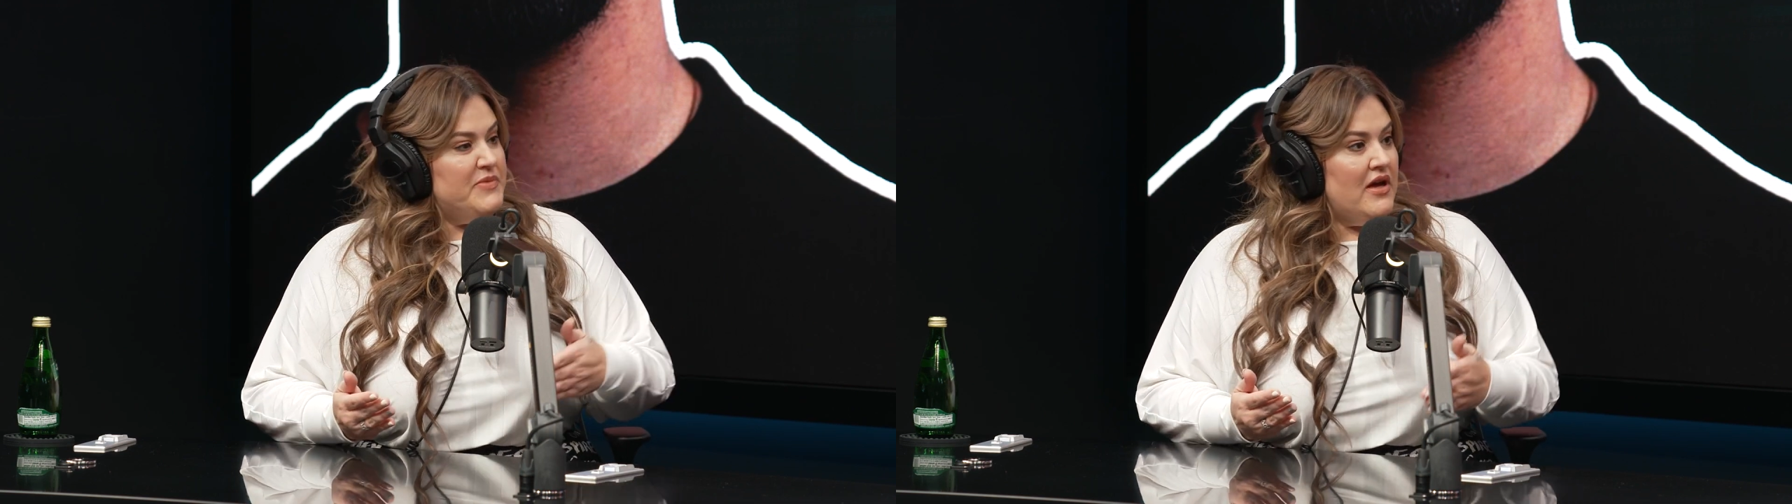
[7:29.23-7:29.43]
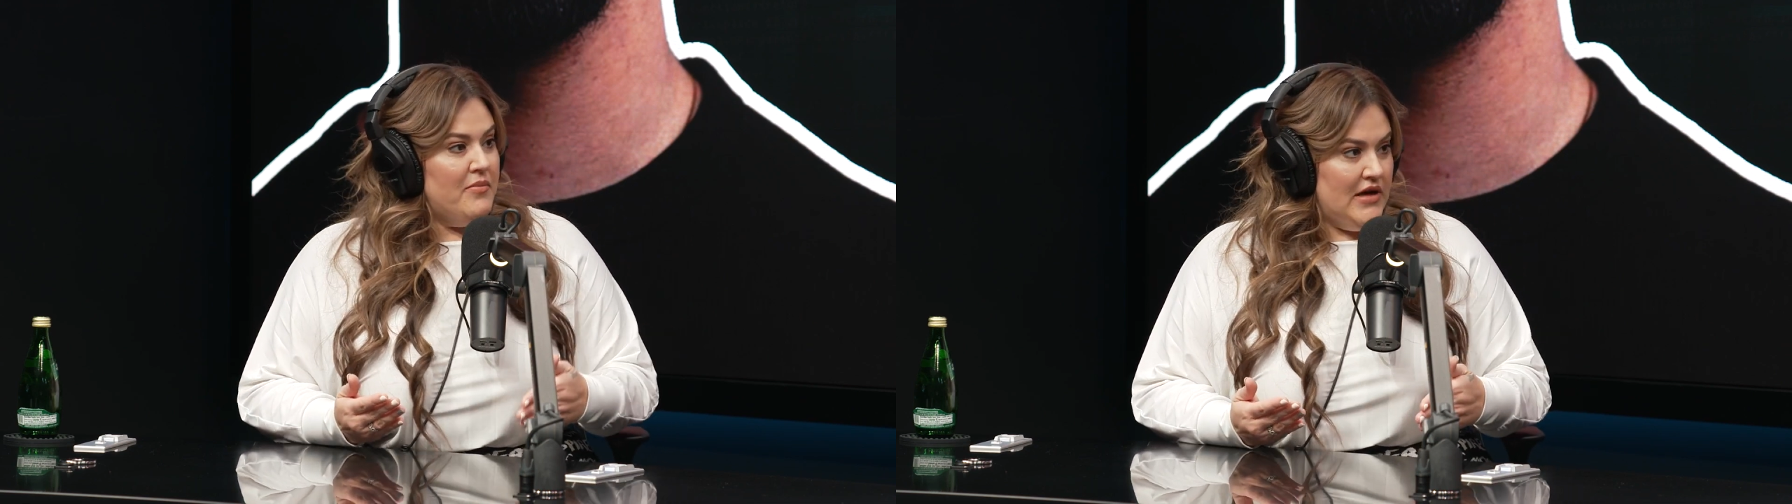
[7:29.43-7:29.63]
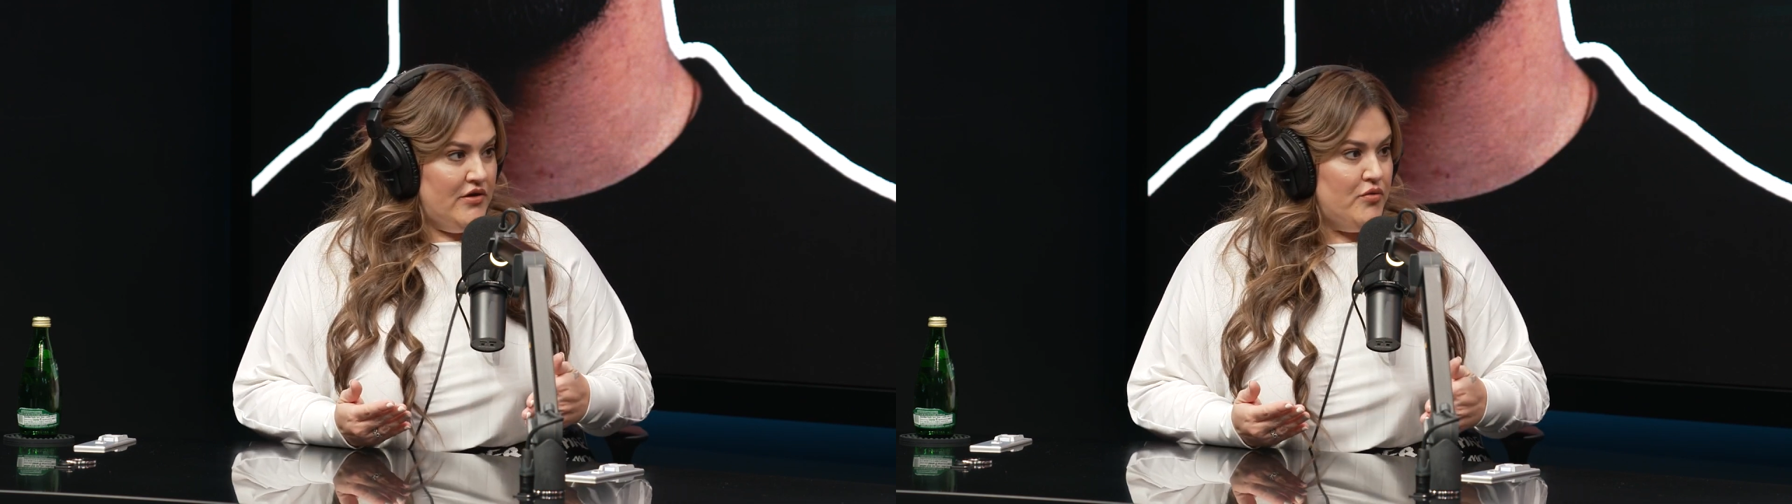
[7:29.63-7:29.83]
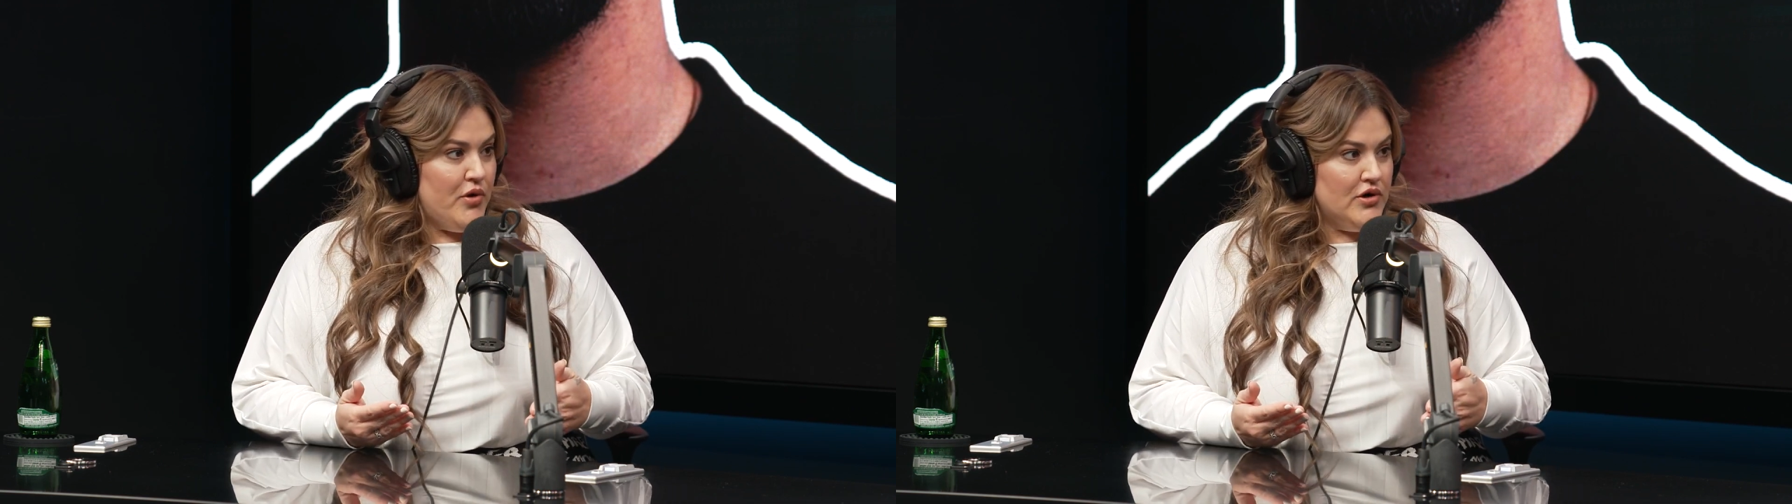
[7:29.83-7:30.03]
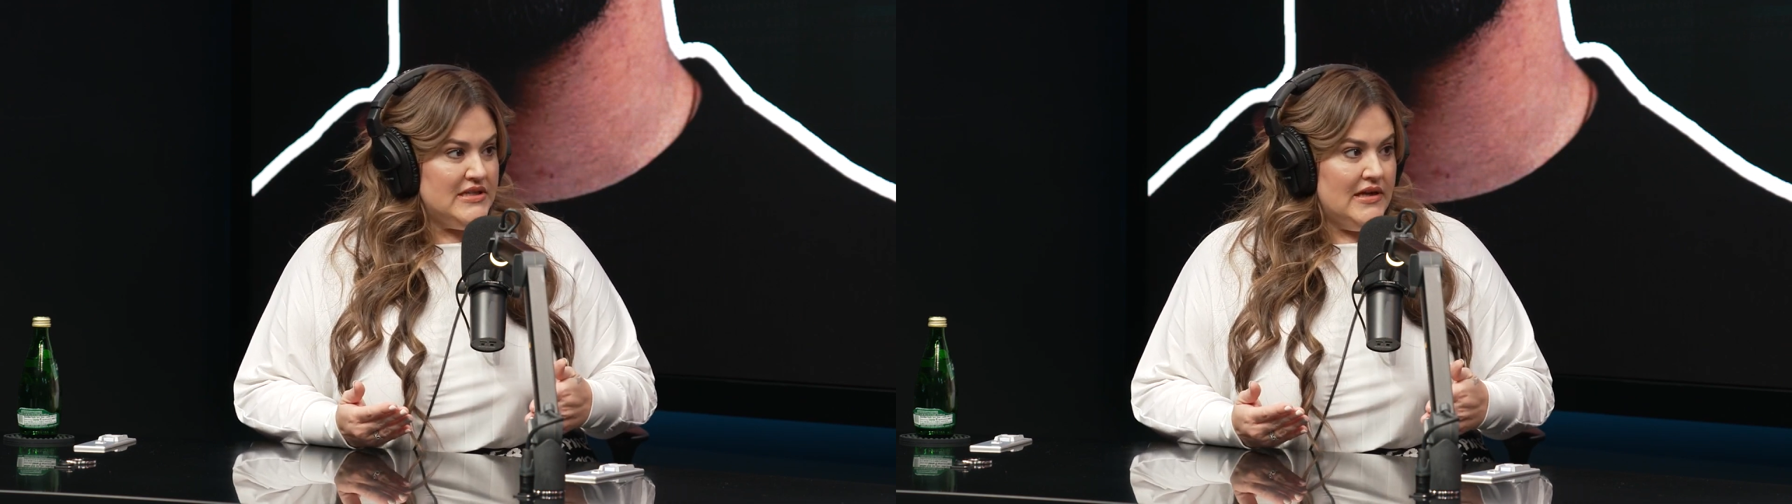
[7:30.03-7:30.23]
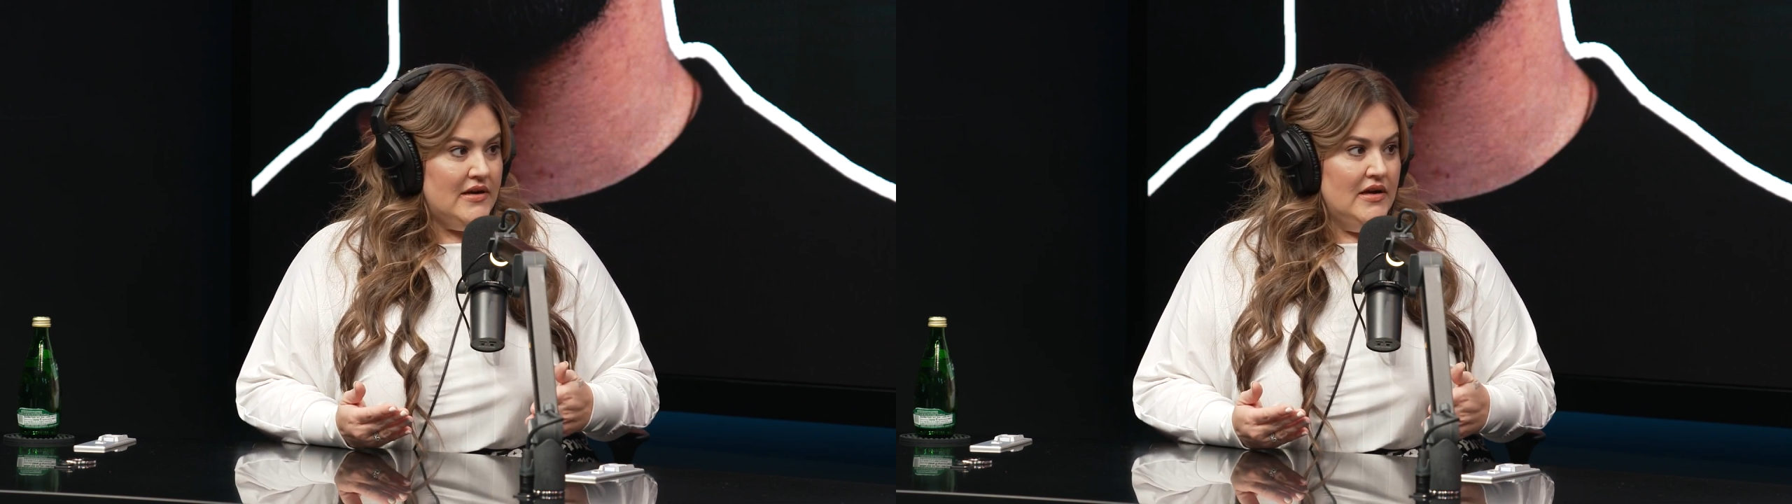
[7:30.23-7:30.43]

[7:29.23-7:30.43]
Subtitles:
becoming a new person.